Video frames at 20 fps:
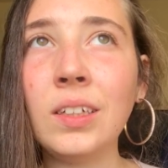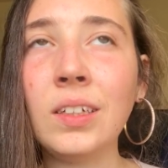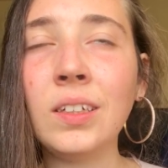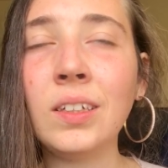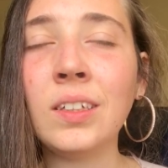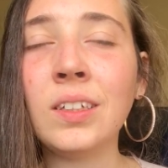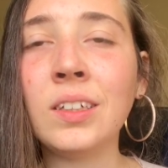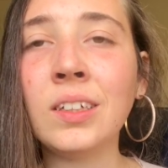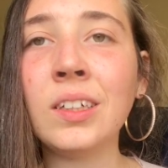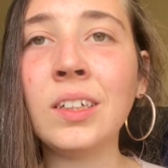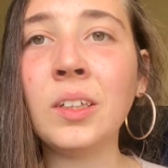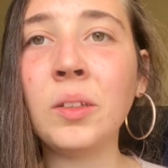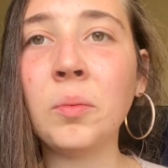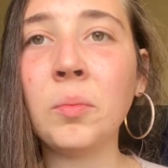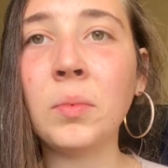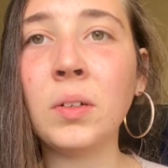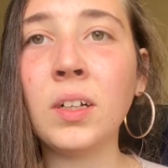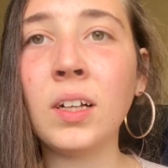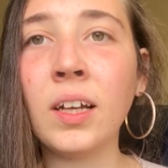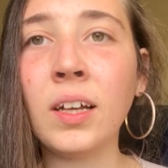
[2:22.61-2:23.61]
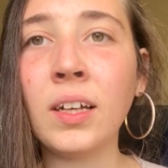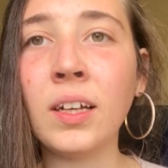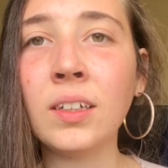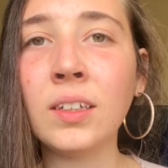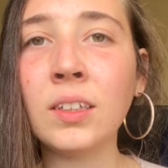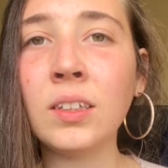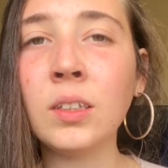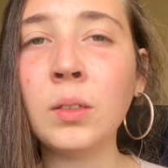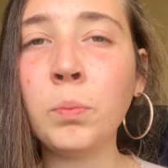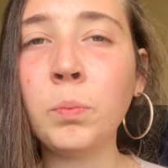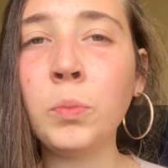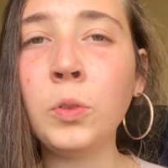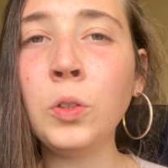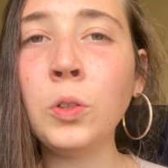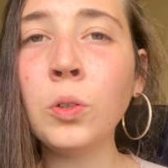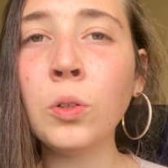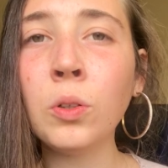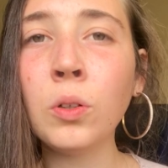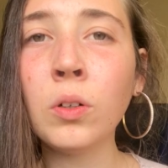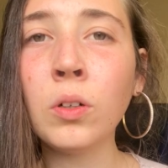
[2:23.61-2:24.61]
it hit me like the
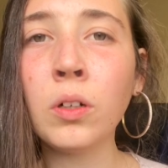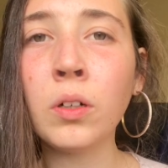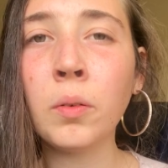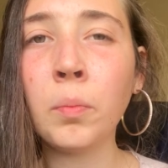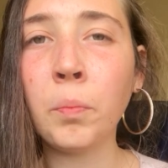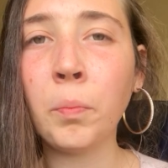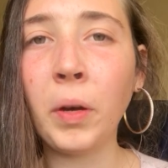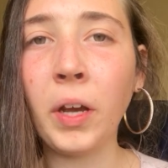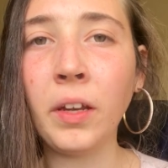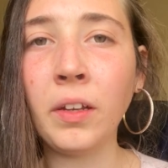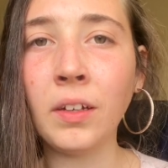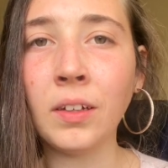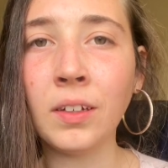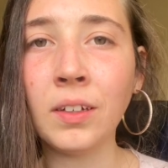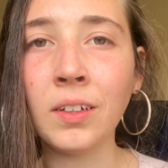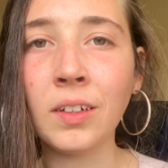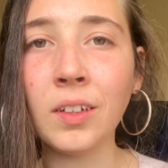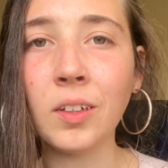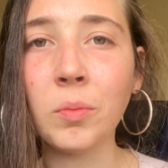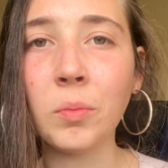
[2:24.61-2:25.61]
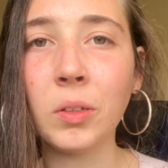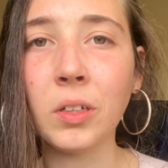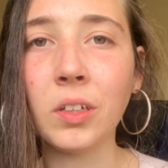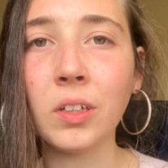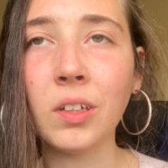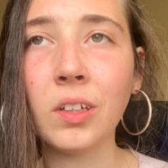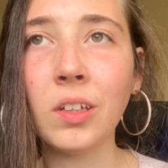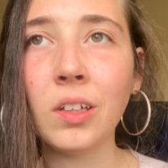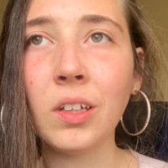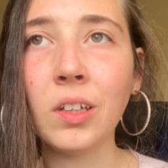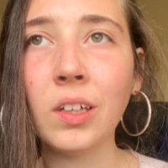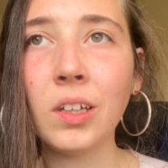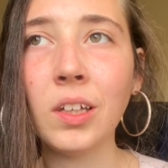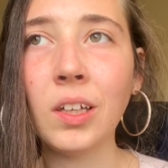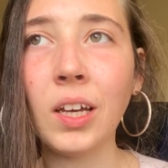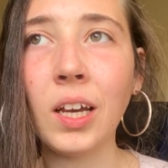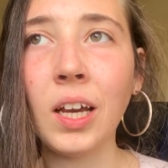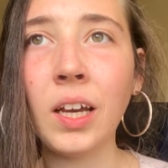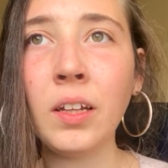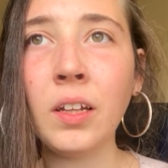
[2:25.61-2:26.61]
pure panic hit me
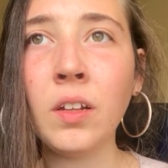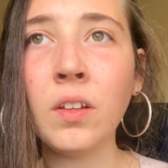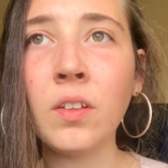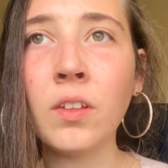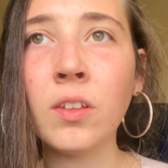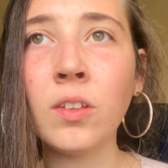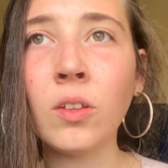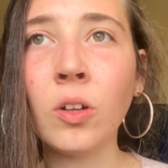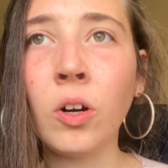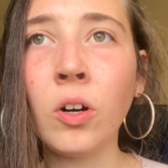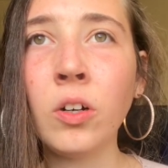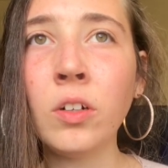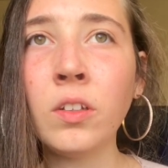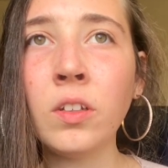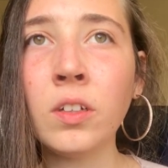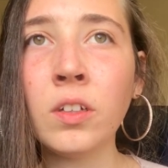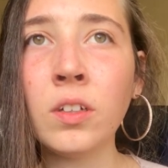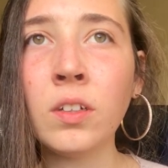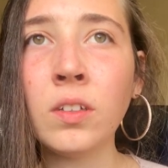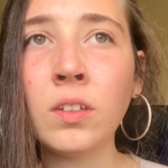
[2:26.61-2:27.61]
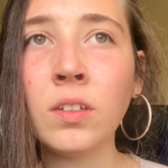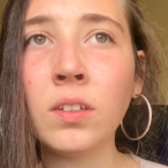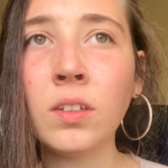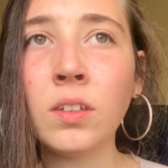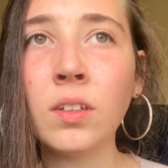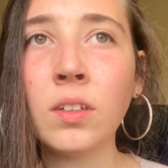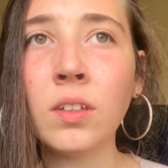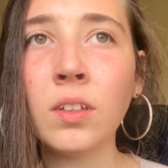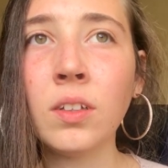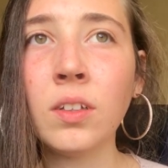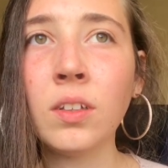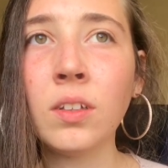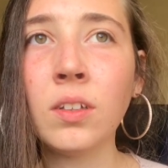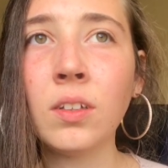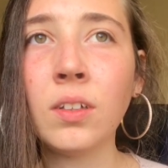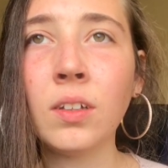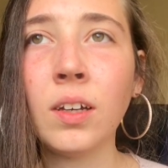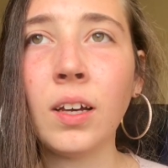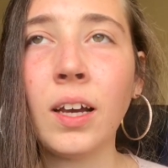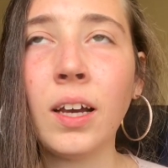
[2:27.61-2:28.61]
and it started
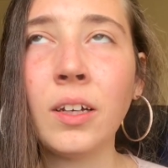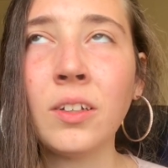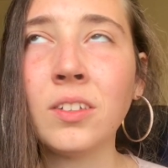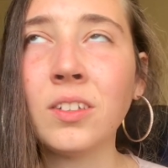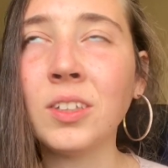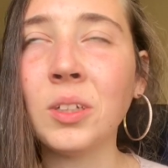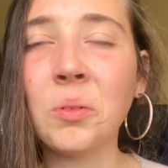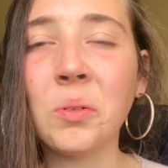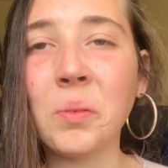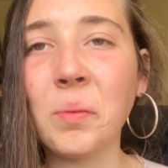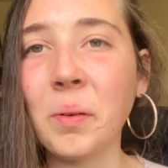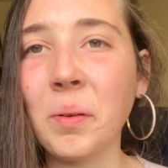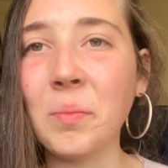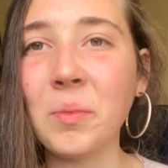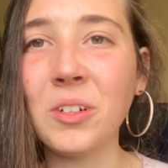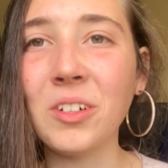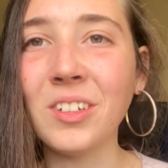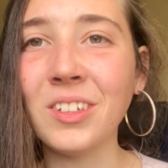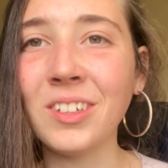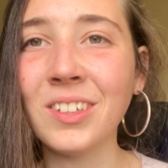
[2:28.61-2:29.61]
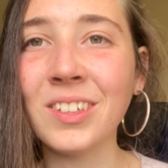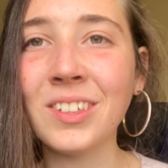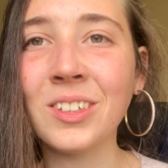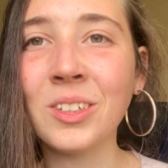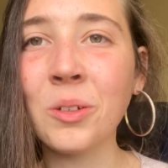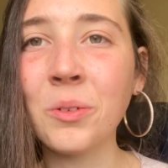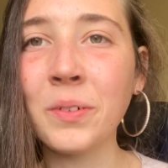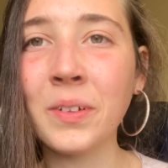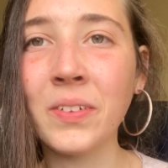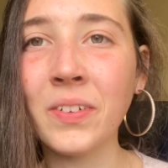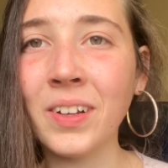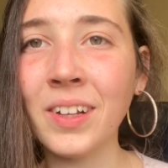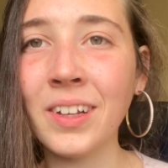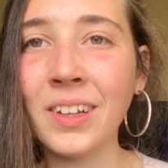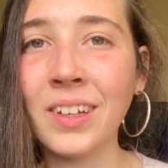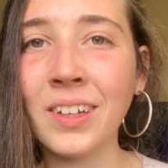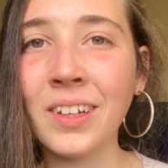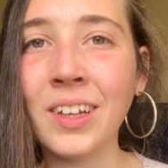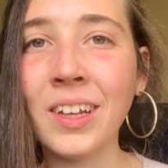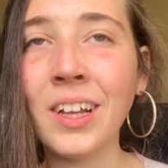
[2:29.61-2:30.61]
I still remember this so we
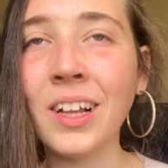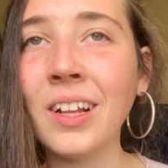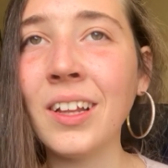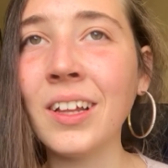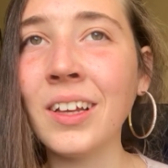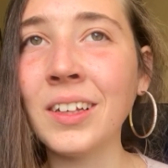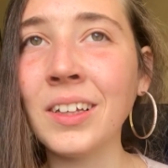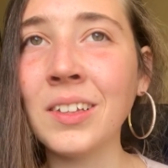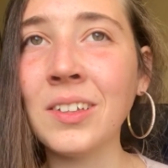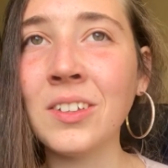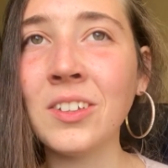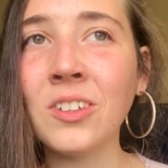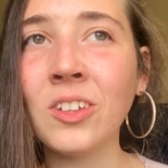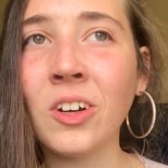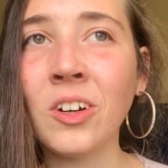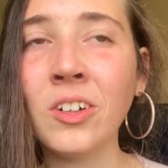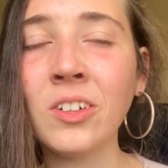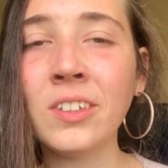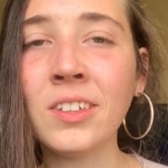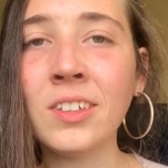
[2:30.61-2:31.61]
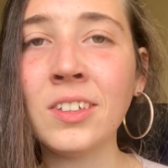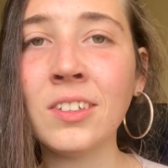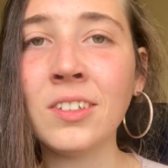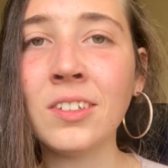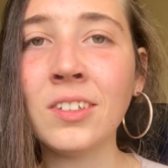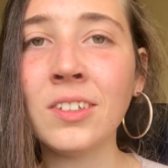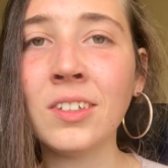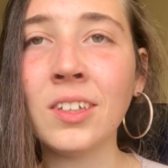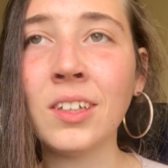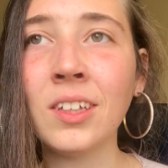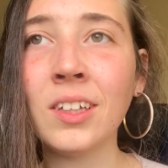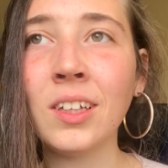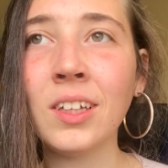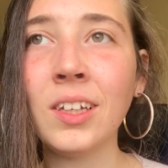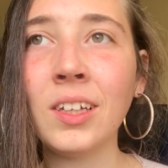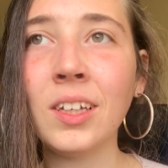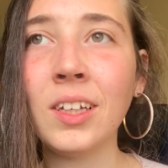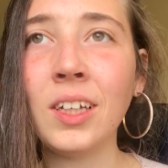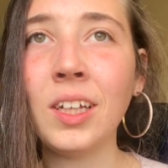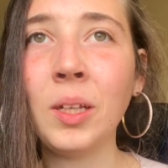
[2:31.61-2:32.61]
like it started
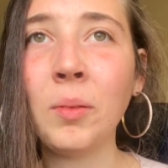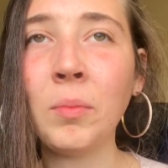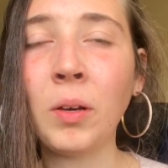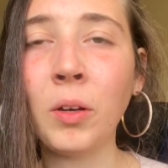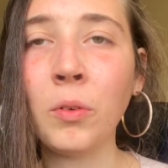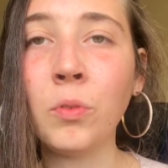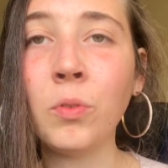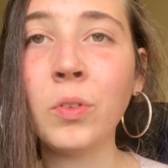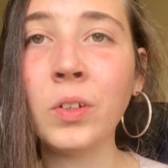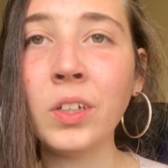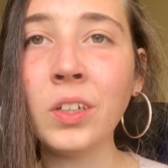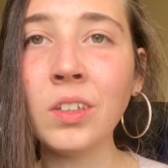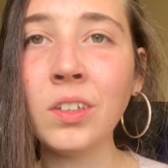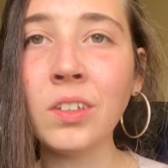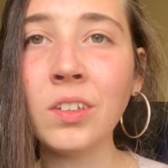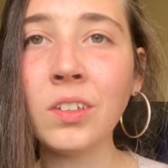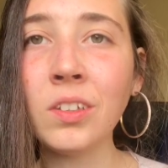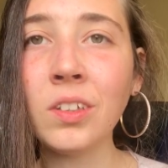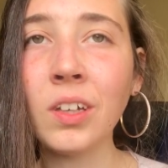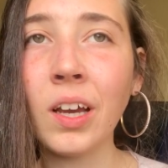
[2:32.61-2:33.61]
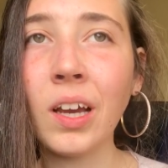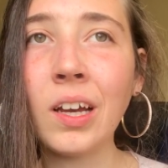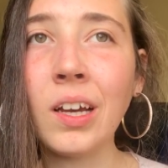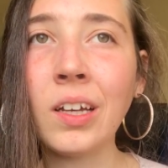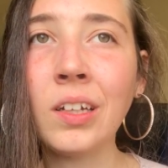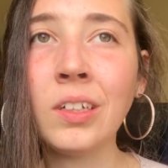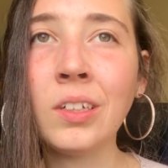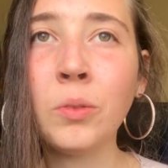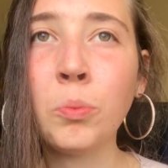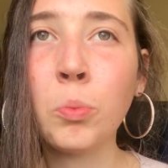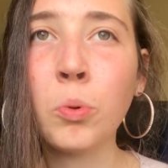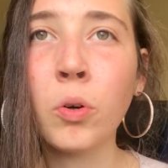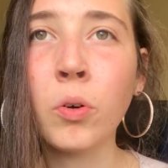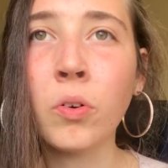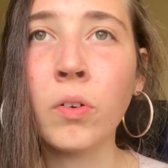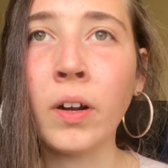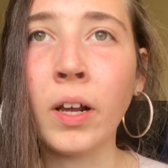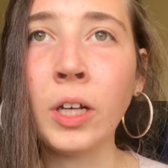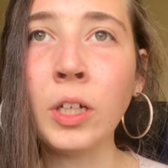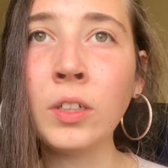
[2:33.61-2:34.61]
in my feet and it
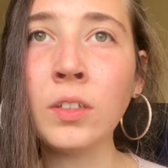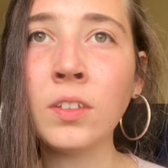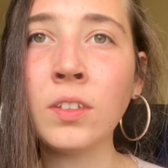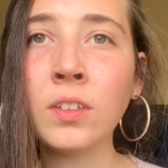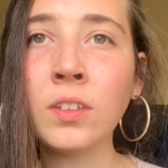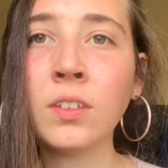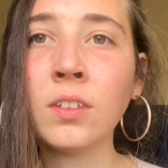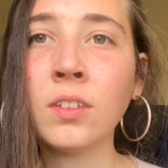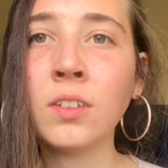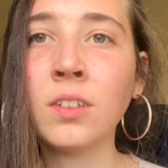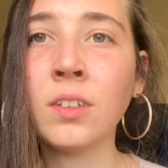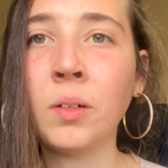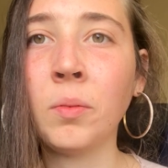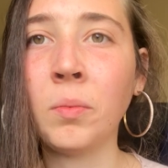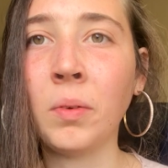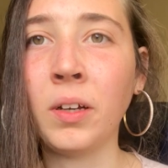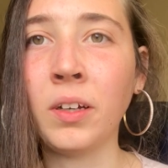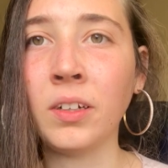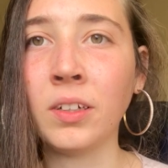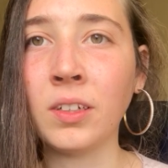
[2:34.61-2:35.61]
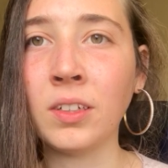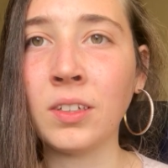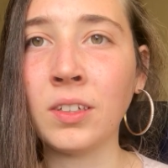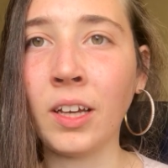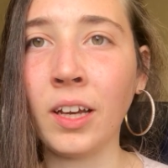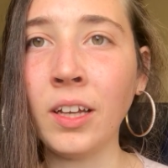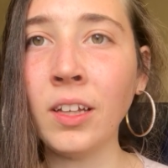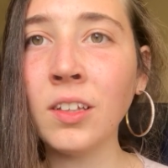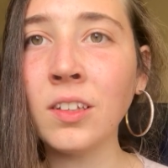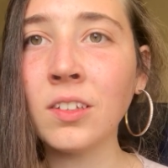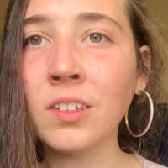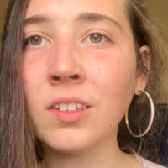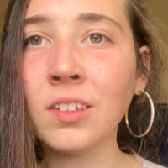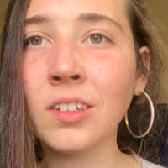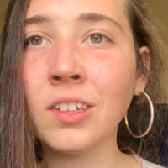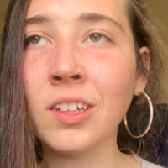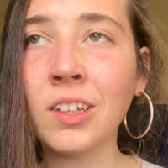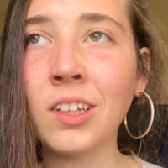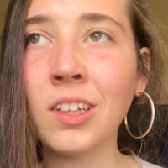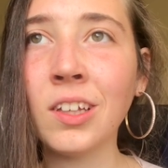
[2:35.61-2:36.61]
progressed to my head
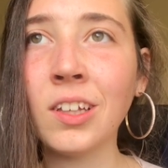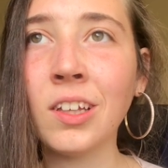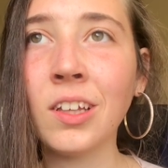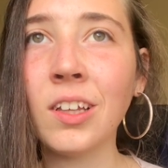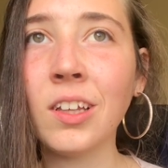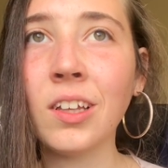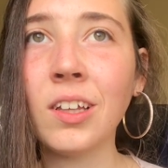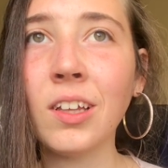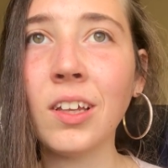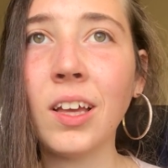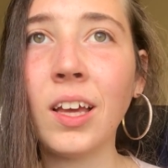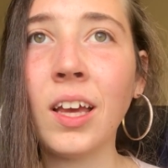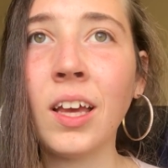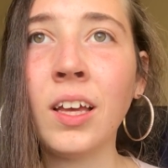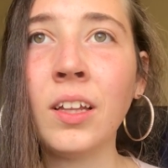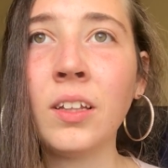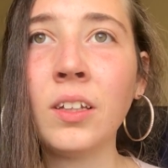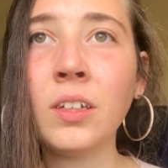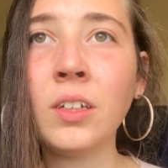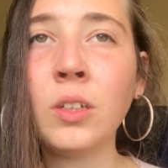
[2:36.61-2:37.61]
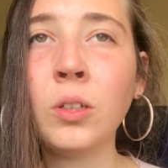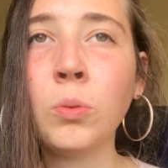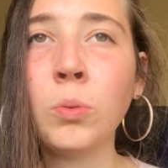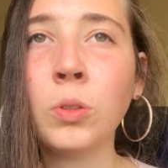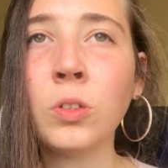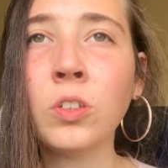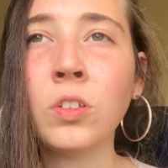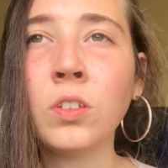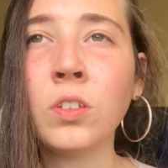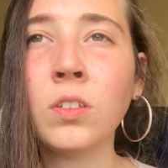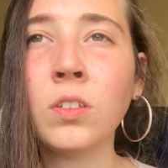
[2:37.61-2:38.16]
and it was